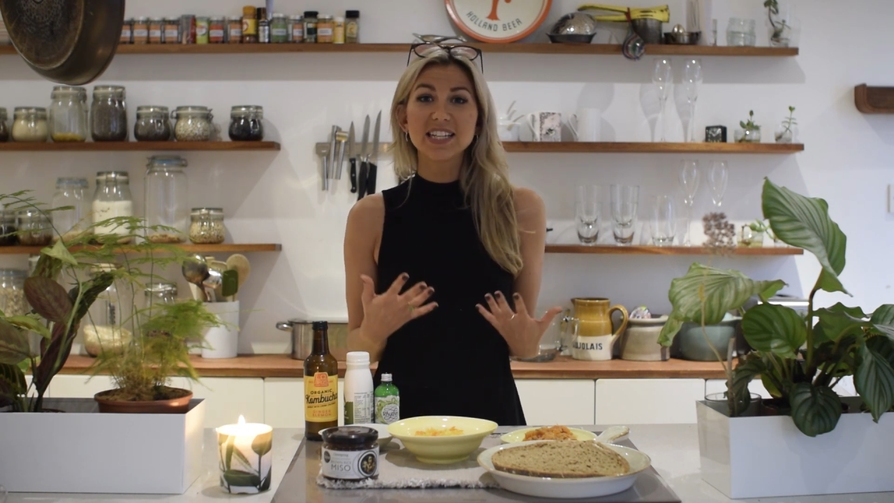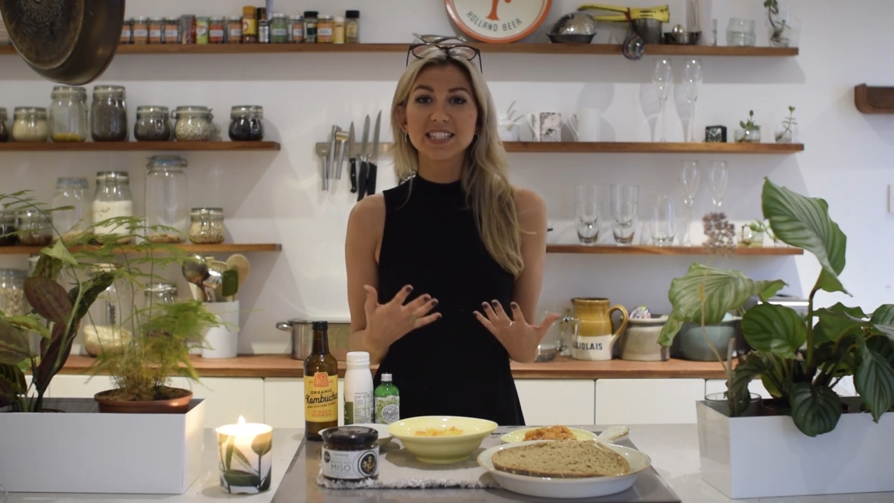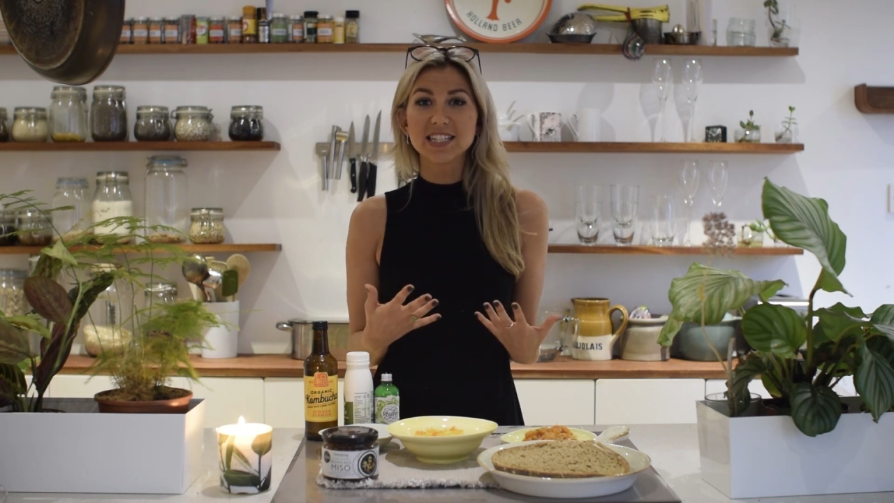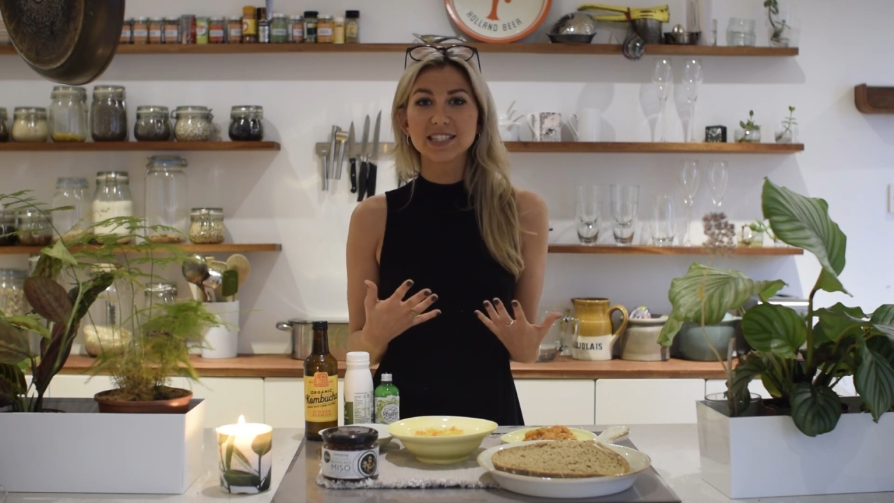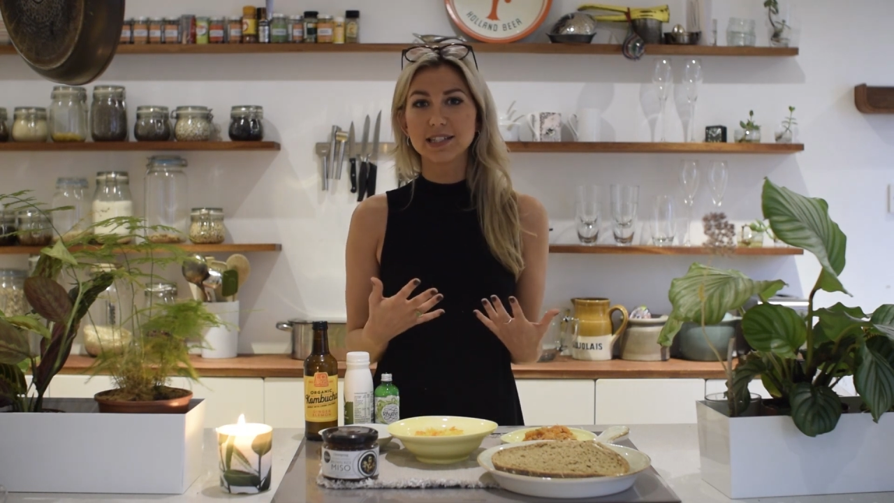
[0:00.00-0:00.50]

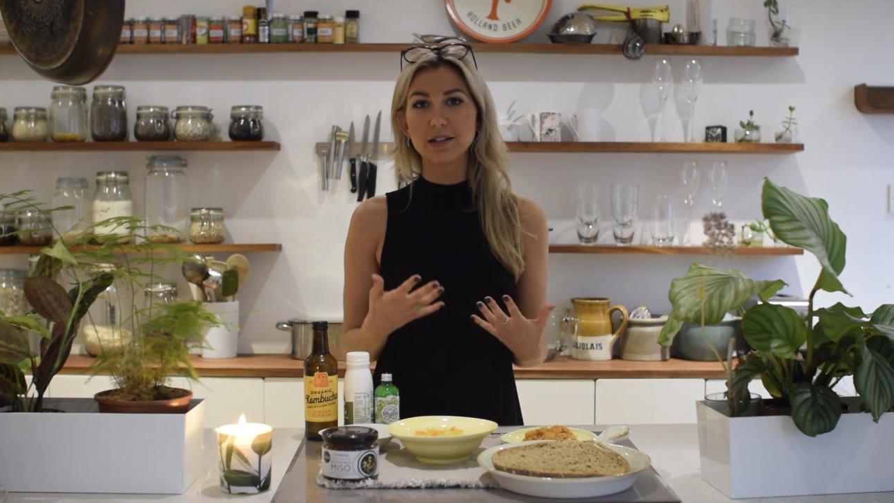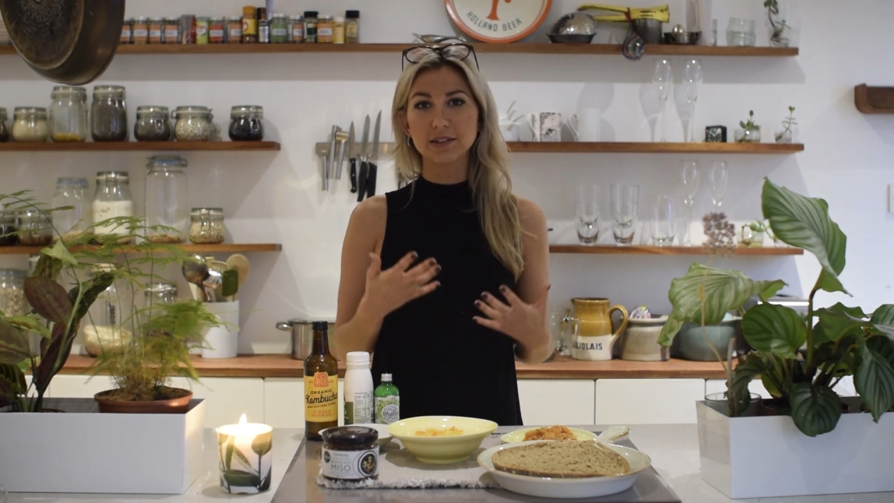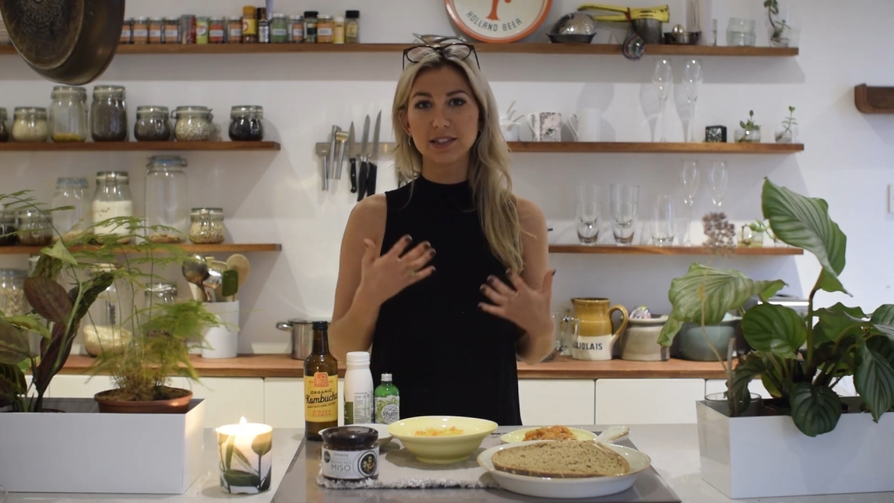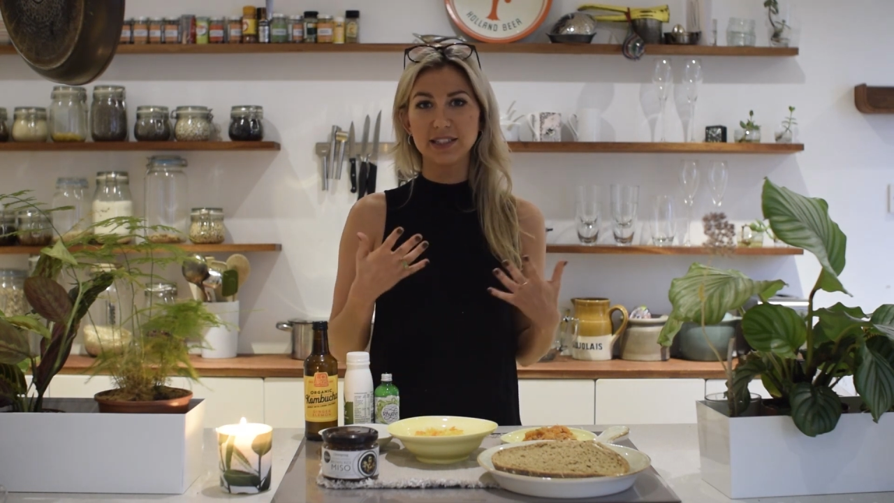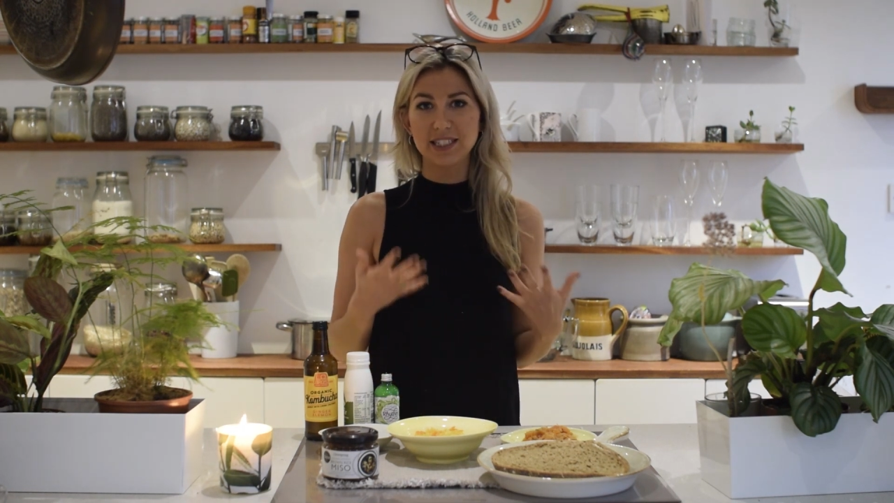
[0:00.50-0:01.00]
exists in
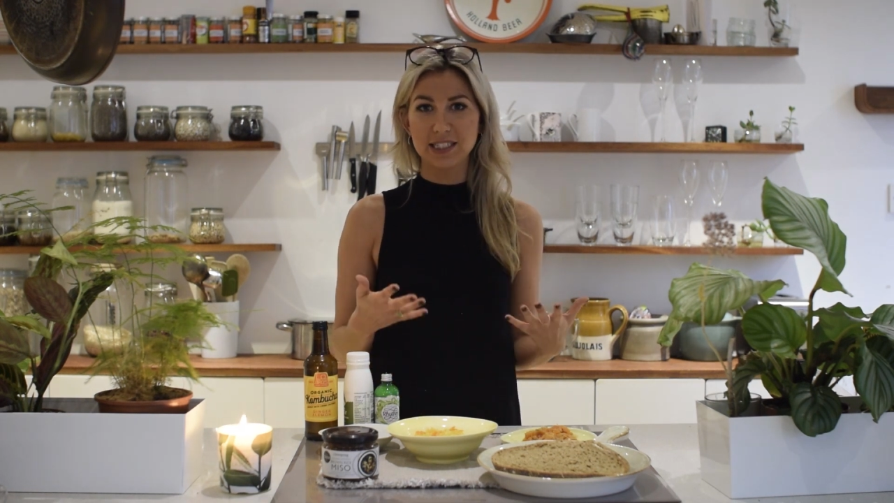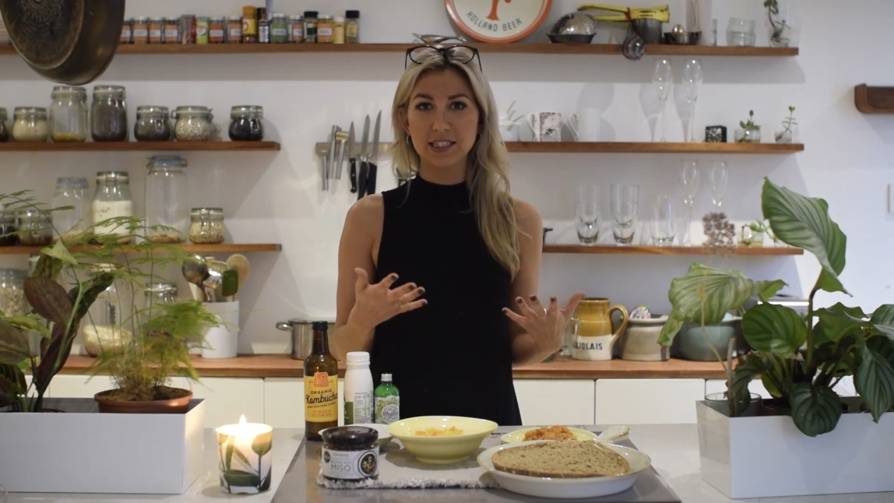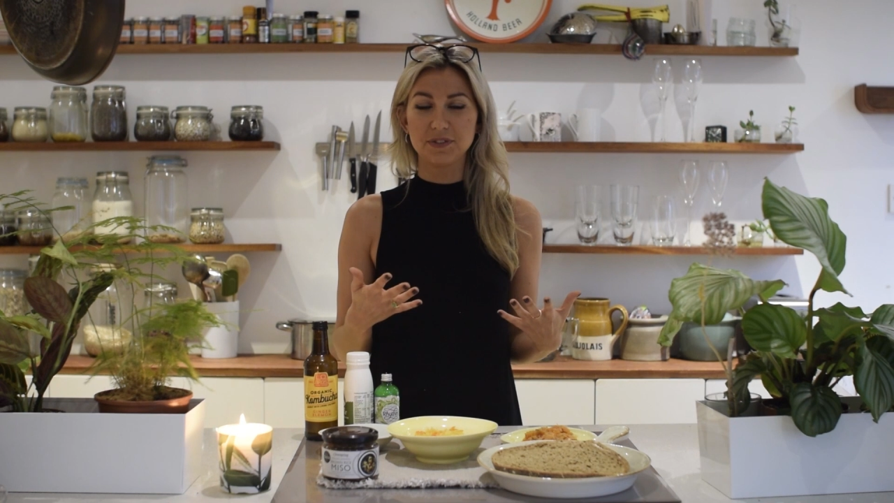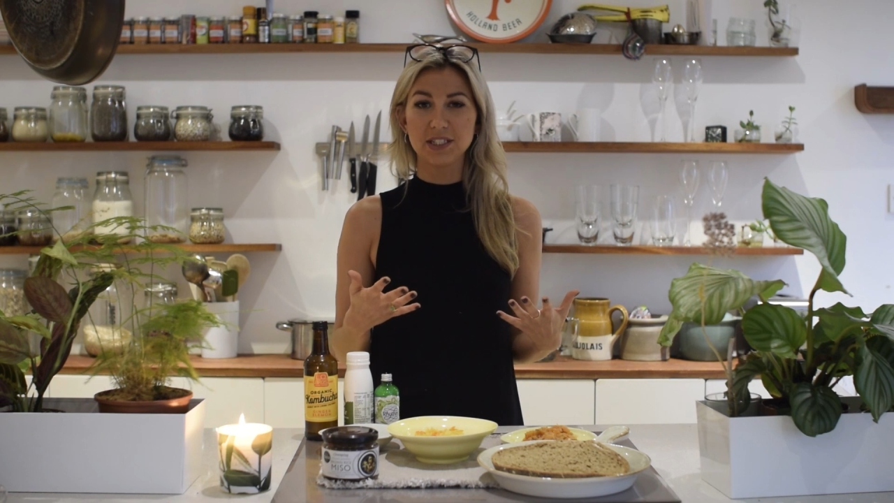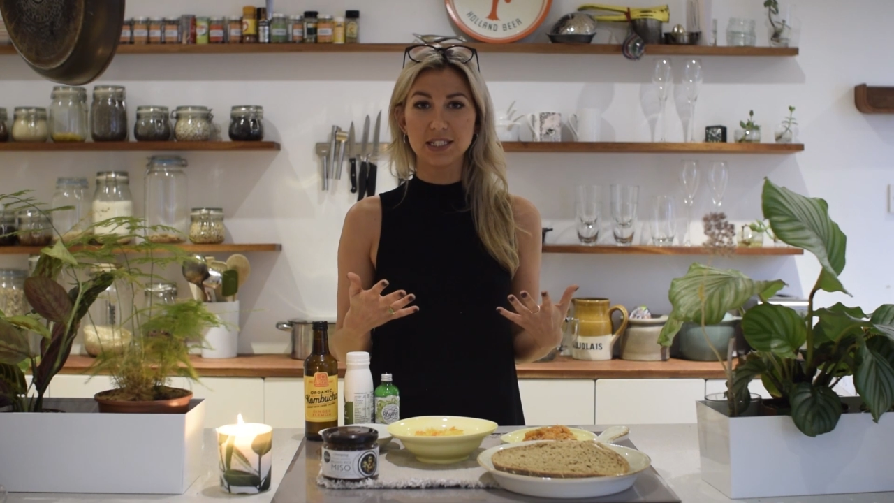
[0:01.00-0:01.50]
our
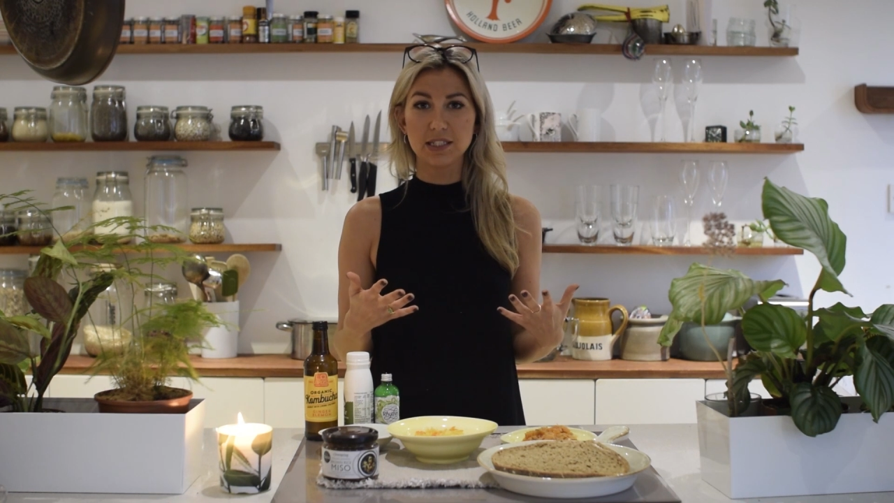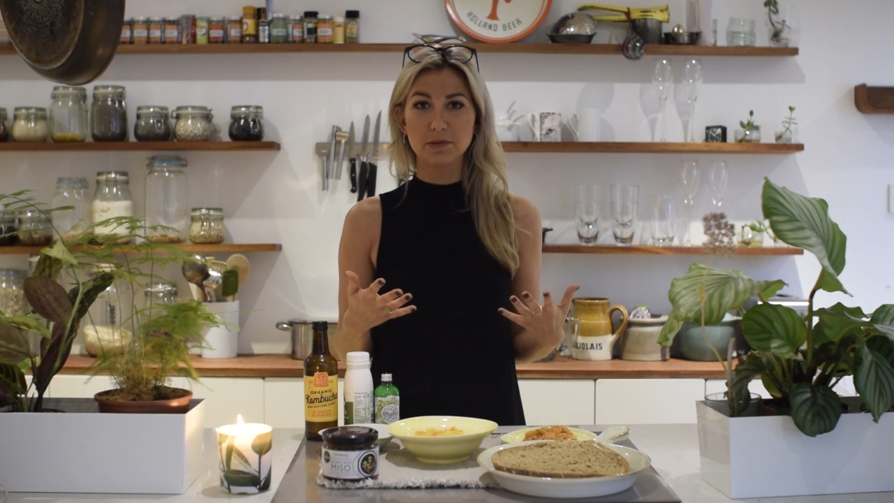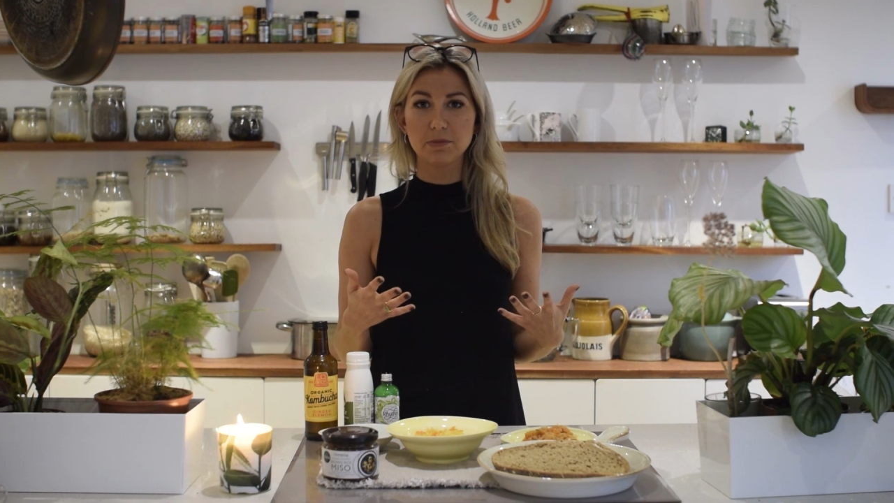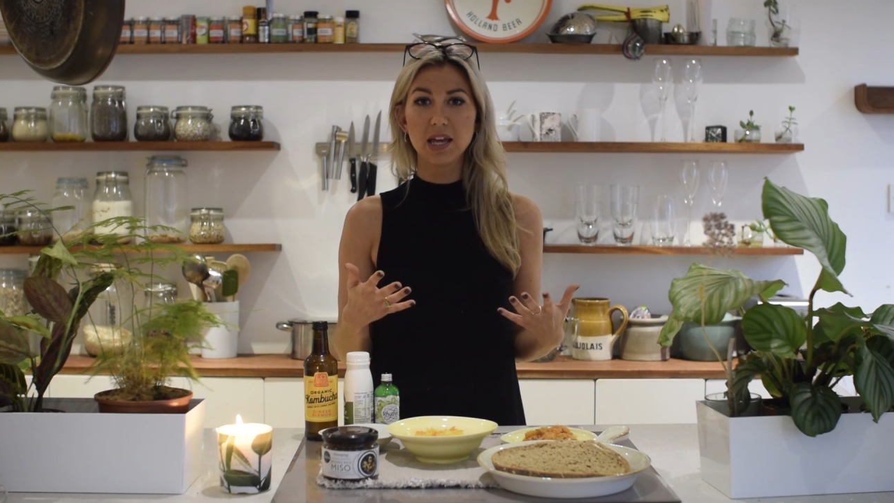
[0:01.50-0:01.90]
digestive system.